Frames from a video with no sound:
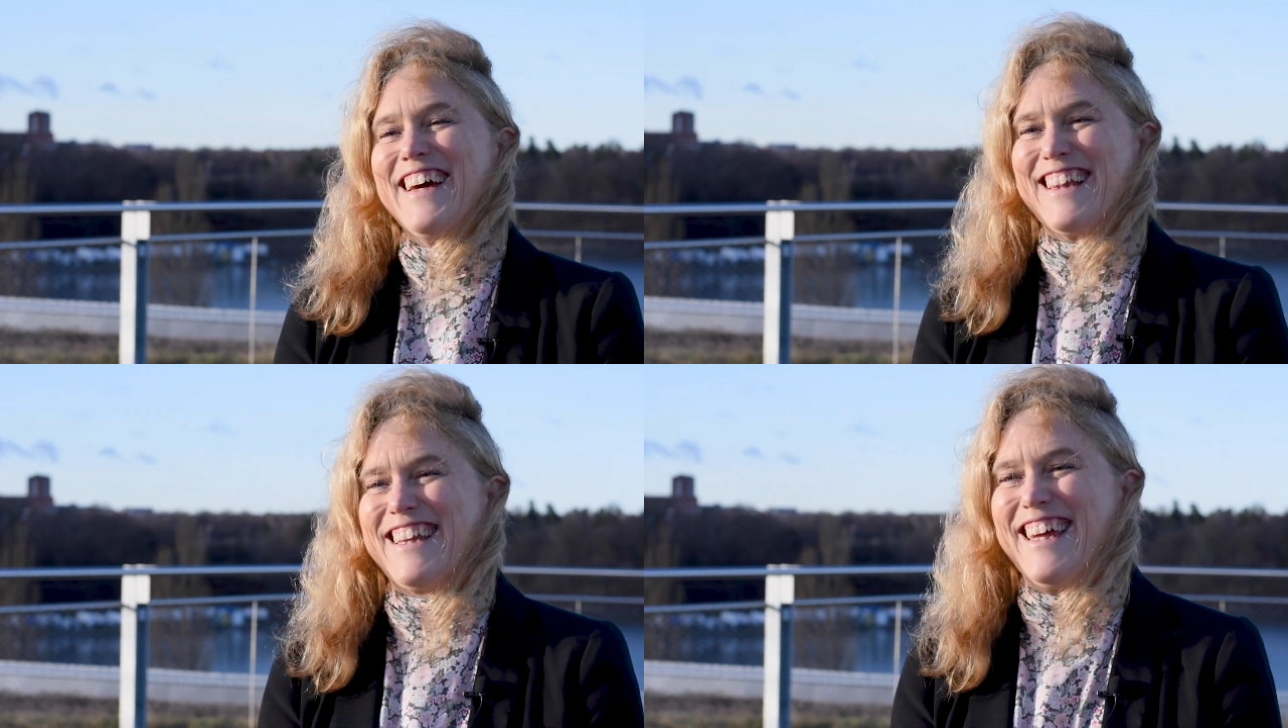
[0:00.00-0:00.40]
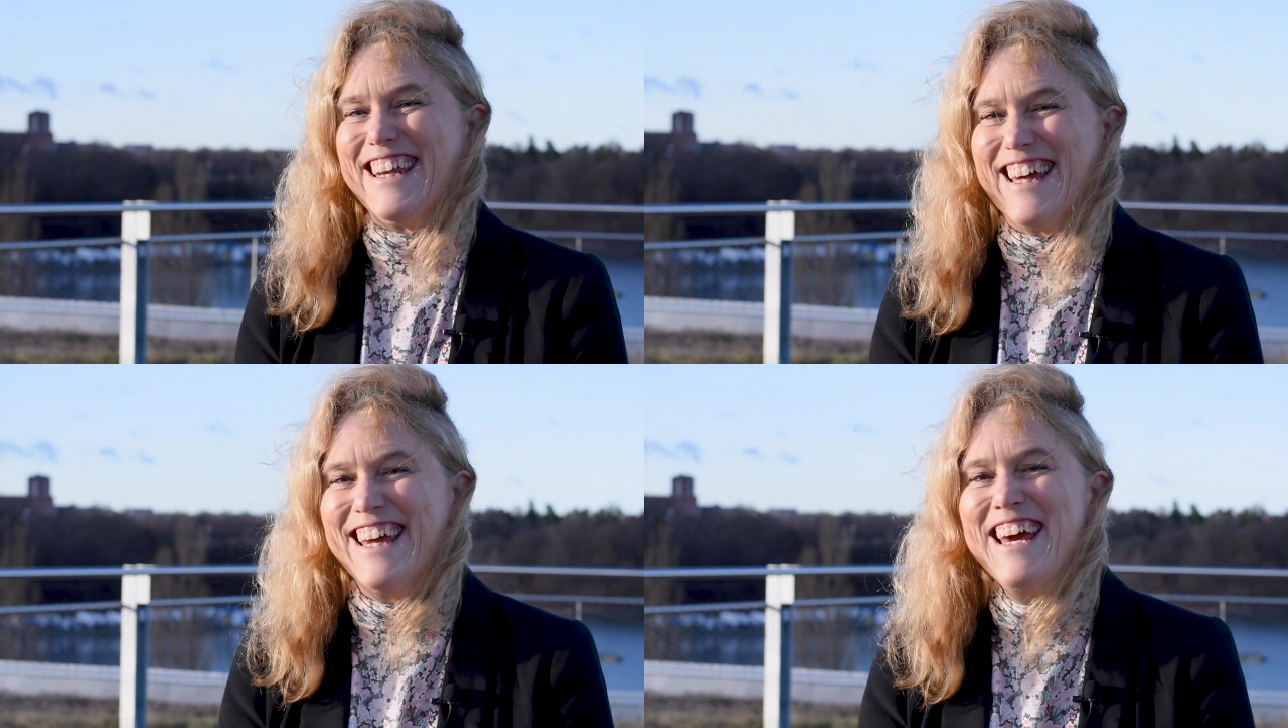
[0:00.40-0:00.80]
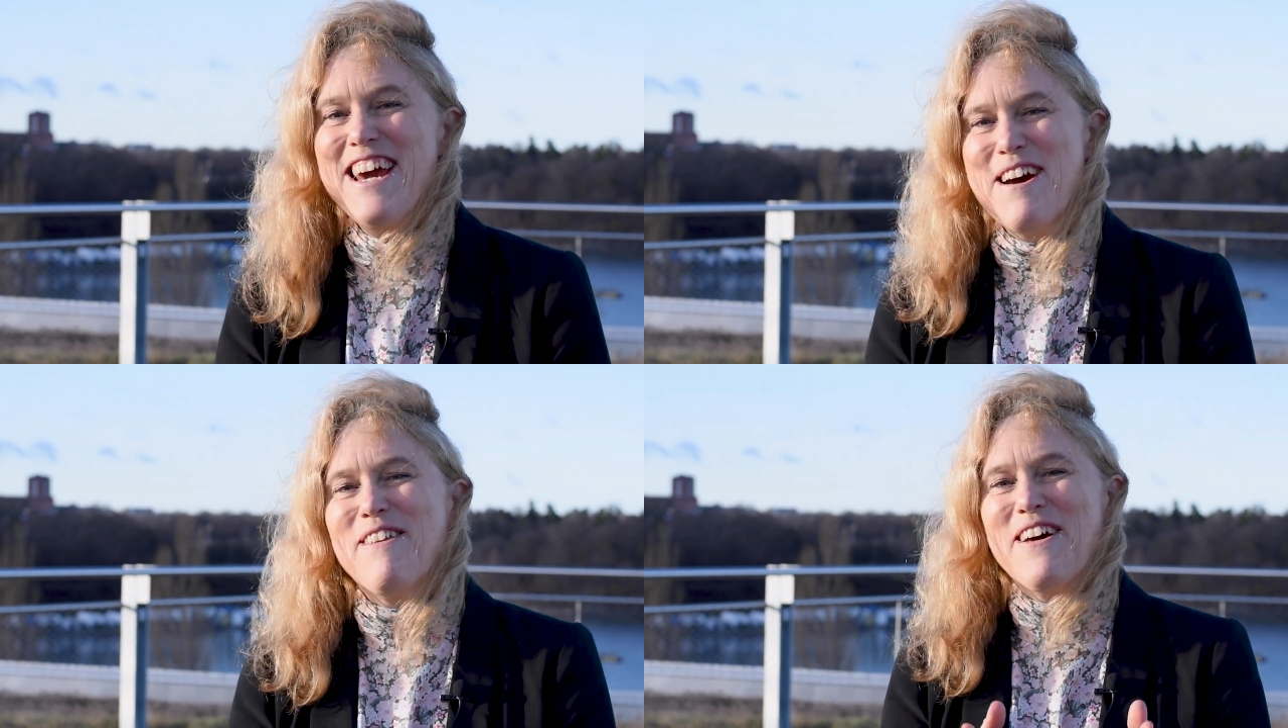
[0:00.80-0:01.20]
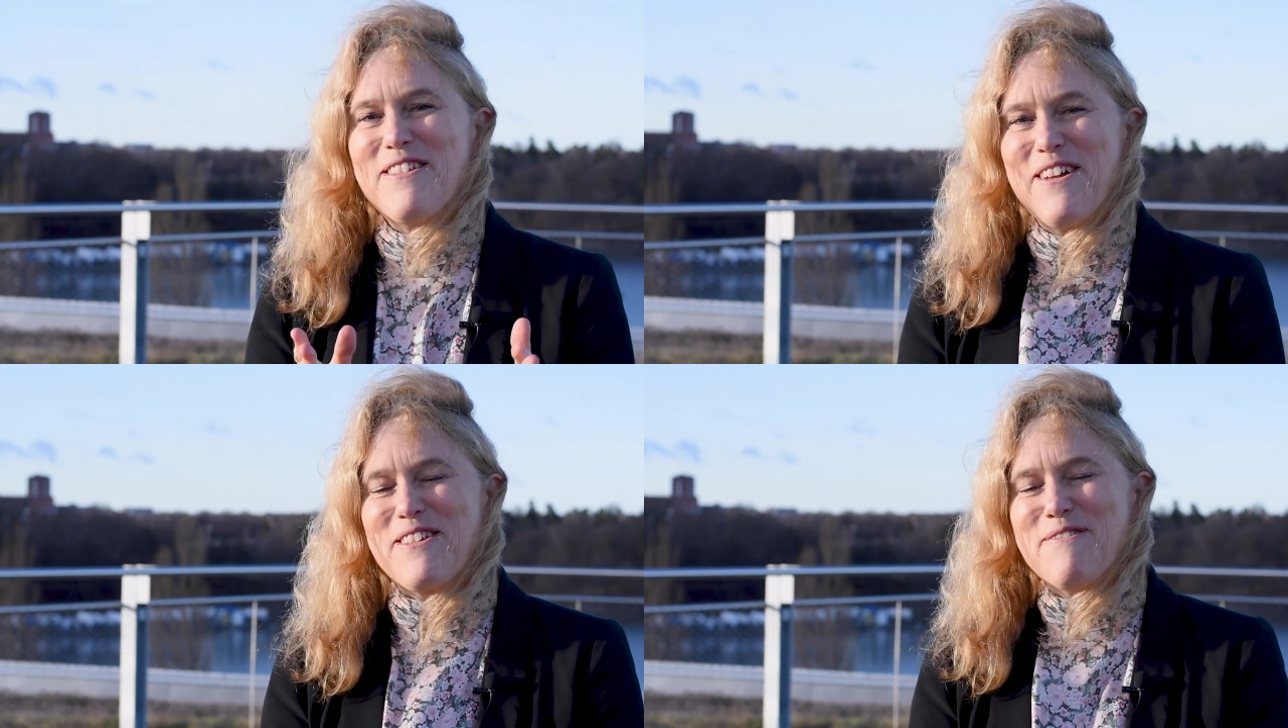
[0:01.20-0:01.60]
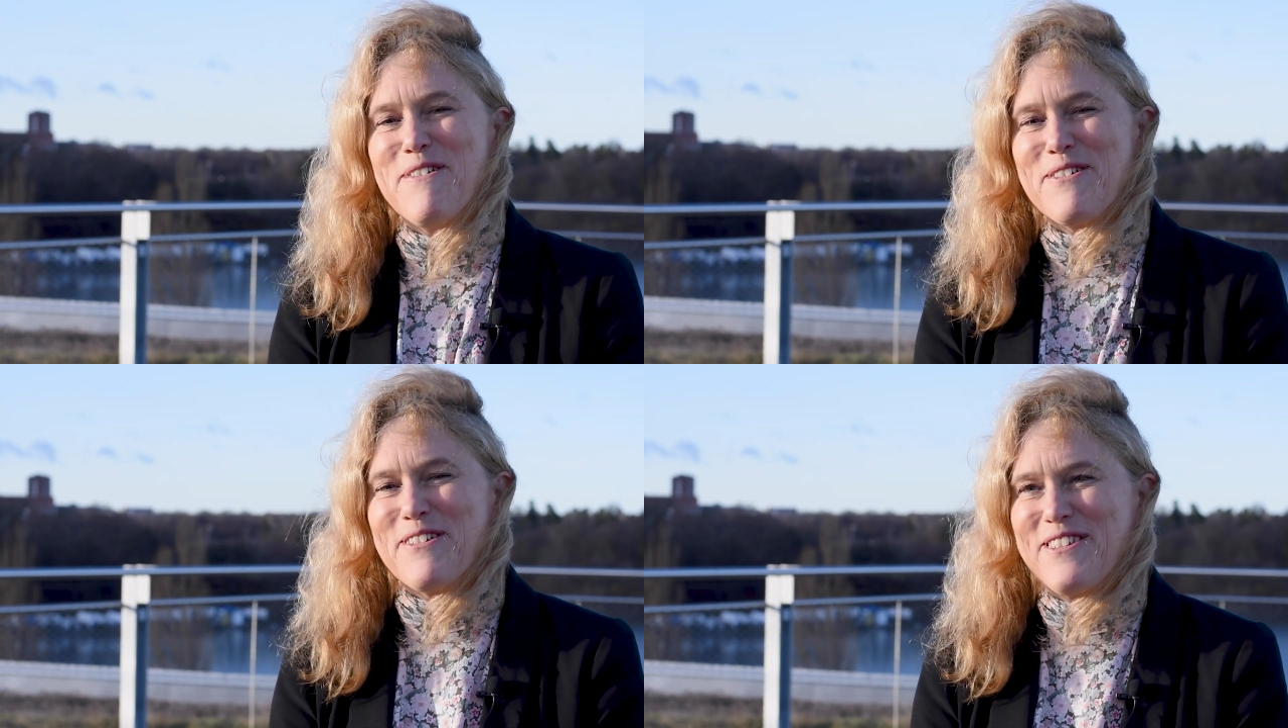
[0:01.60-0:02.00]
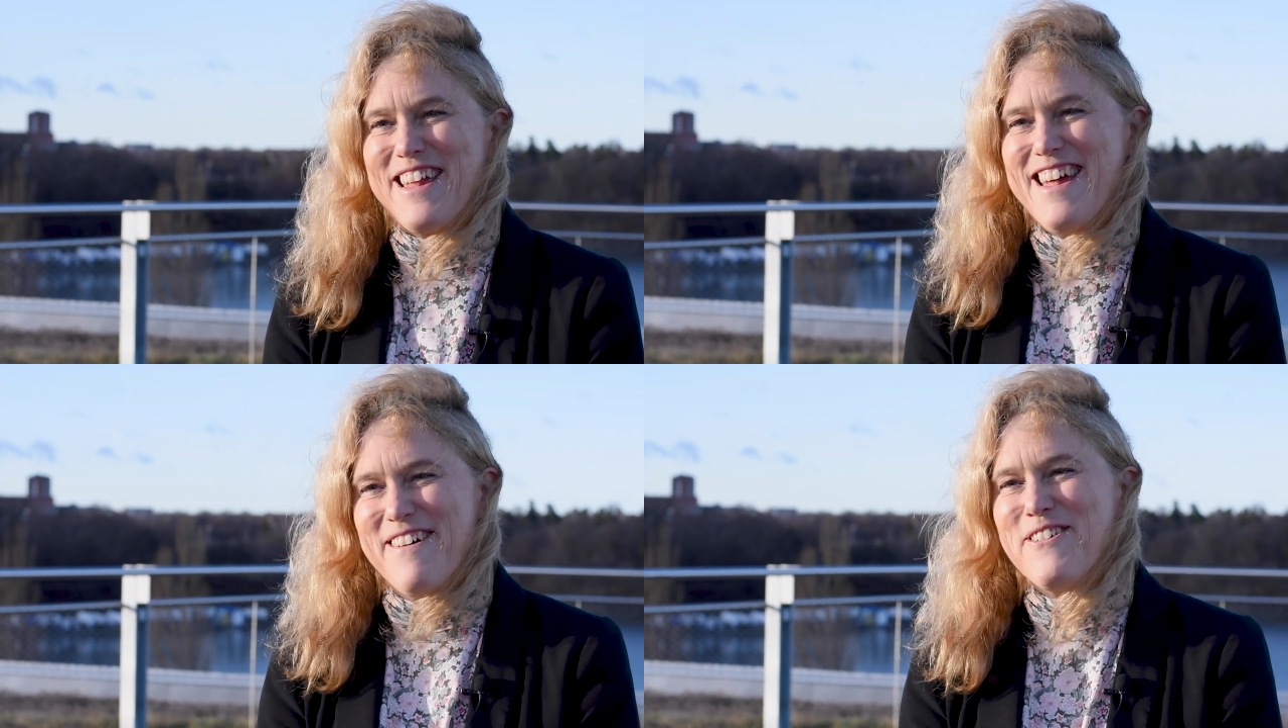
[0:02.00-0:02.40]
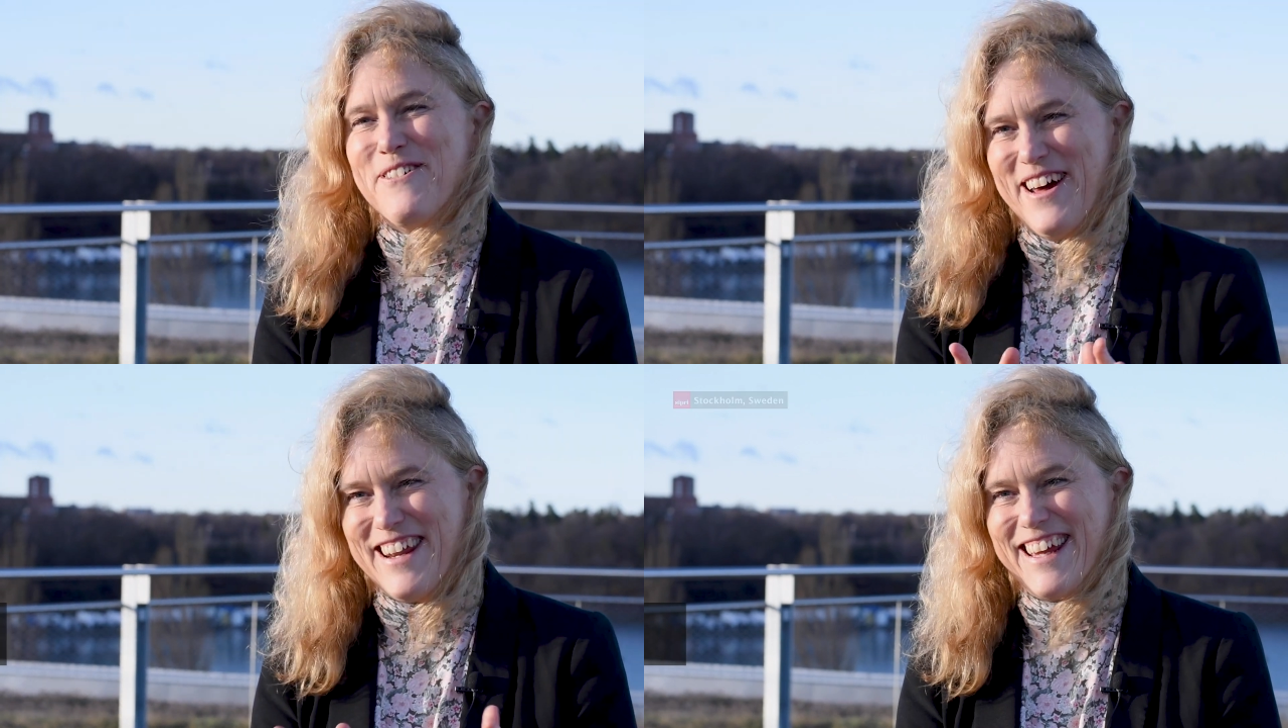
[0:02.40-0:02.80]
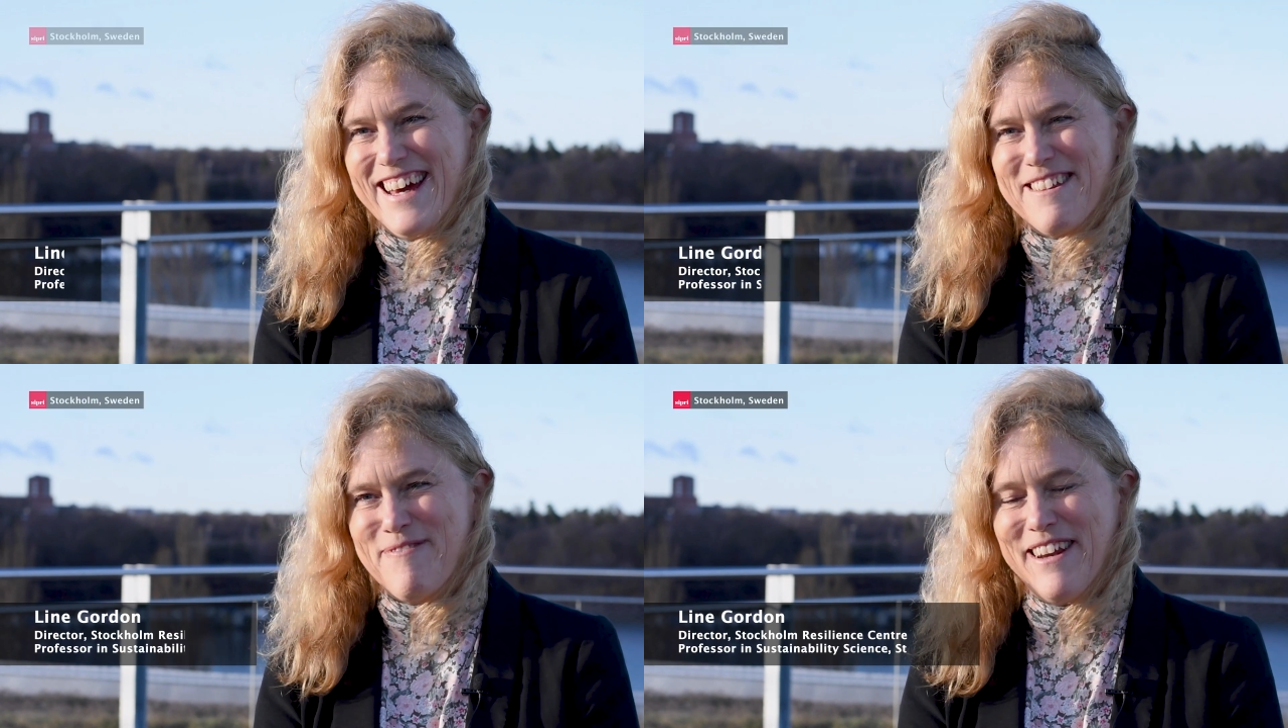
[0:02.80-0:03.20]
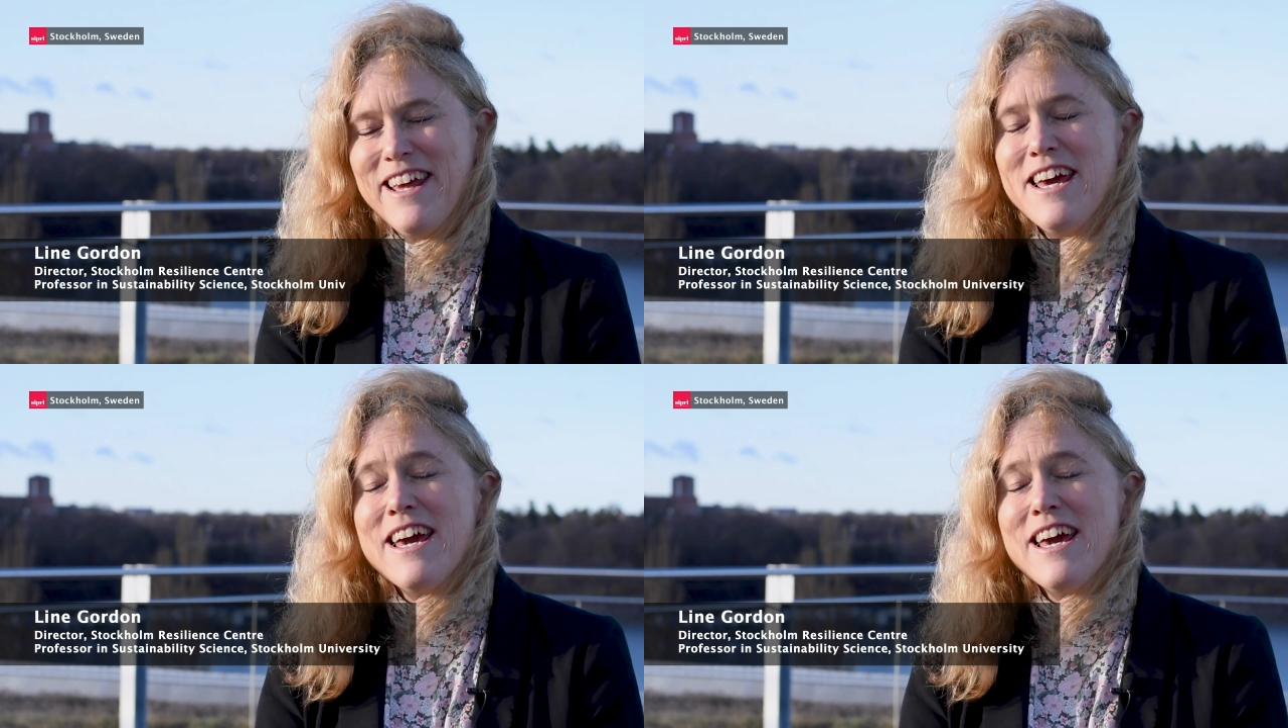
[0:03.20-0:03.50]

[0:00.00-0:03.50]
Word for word: Just kidding. I'm not supposed to say everyone, I guess, but